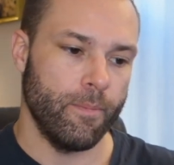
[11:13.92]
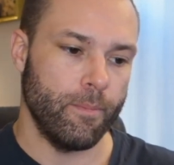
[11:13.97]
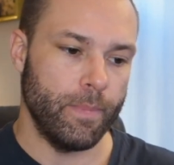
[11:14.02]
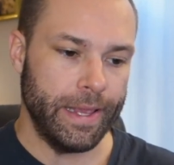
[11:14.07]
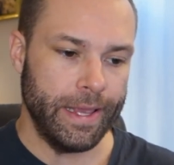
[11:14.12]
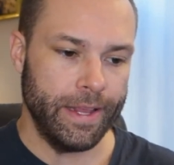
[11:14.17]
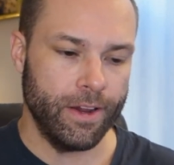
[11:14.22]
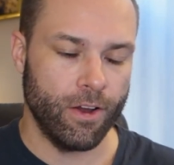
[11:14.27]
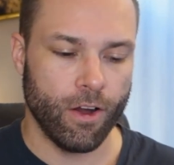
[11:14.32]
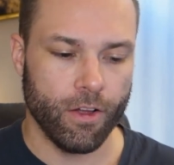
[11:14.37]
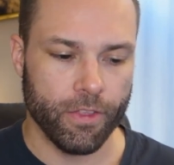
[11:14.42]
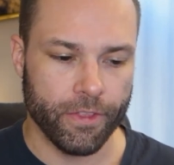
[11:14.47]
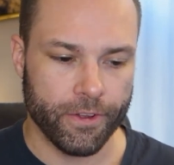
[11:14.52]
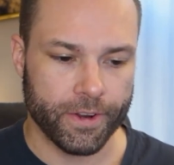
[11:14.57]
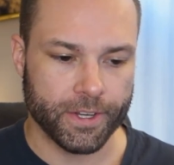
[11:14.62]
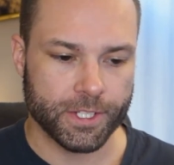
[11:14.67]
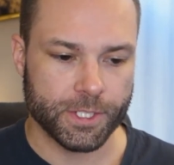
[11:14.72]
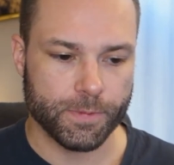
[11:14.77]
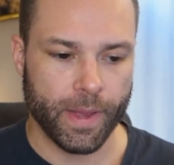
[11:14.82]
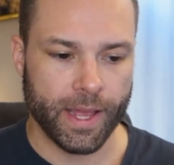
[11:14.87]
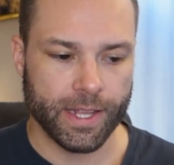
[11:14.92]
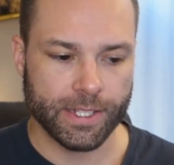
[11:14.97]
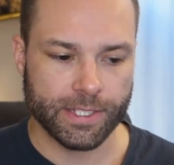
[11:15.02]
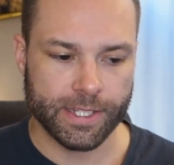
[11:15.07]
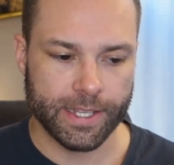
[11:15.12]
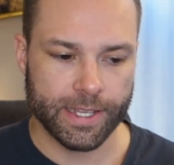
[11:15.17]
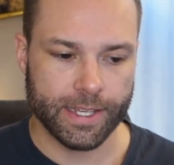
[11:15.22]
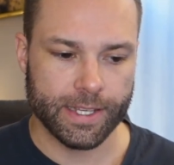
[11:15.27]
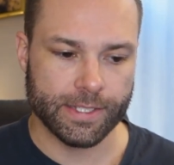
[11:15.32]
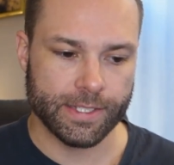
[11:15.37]
meet all their
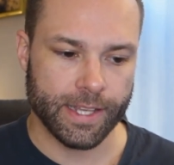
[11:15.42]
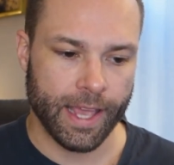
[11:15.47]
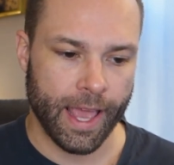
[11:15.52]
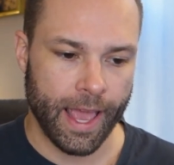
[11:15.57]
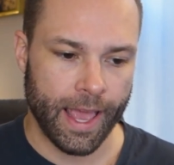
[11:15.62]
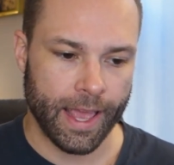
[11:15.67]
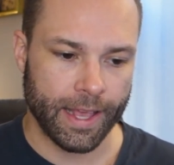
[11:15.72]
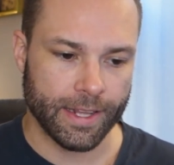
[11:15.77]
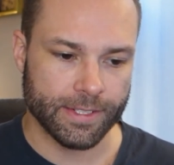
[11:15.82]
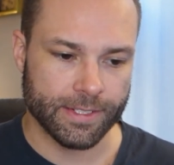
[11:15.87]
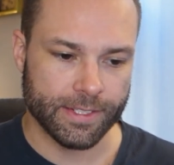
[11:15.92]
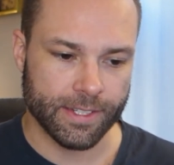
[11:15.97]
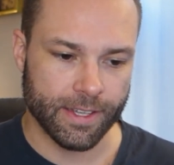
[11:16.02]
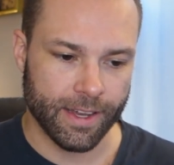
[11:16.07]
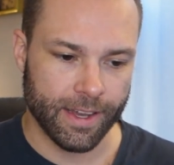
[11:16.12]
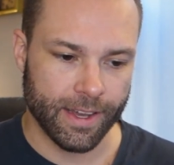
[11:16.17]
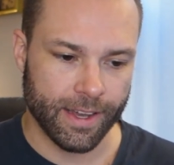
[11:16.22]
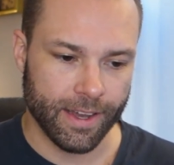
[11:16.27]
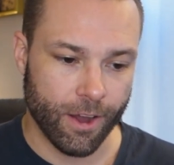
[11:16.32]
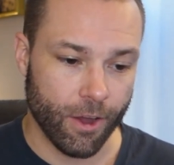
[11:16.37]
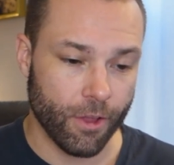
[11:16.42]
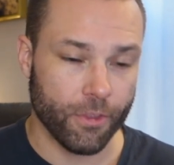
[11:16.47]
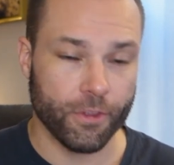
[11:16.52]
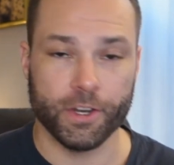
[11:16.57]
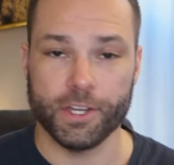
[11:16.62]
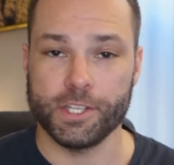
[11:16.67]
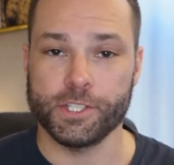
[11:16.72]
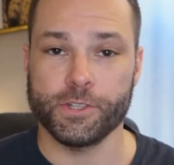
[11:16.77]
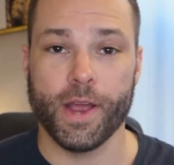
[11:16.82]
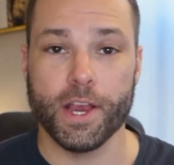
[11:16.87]
expenses and all
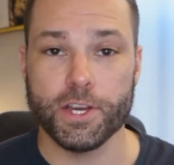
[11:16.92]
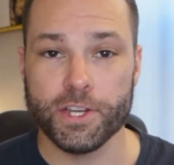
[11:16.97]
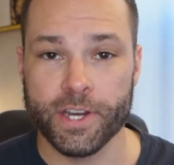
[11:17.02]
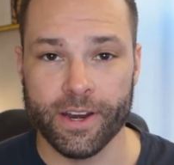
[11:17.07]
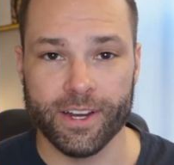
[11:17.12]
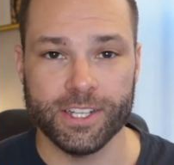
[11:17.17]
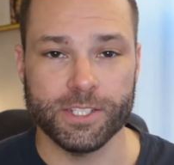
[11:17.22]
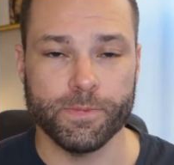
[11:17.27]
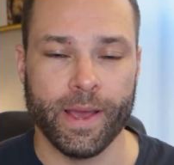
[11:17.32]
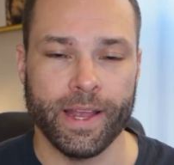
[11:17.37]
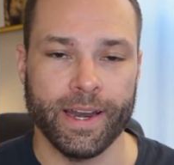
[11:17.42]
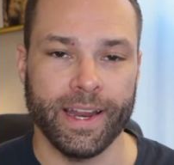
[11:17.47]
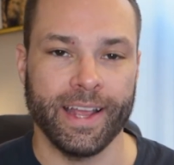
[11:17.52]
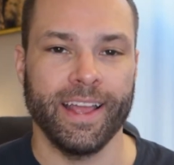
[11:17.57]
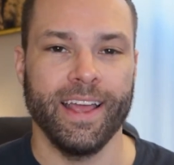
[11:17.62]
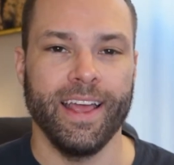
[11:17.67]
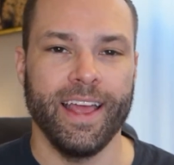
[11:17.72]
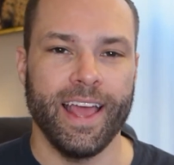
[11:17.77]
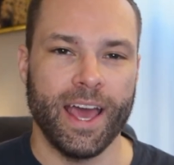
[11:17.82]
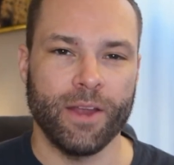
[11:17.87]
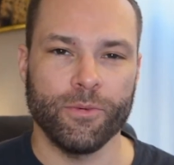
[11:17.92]
their discretionary spending.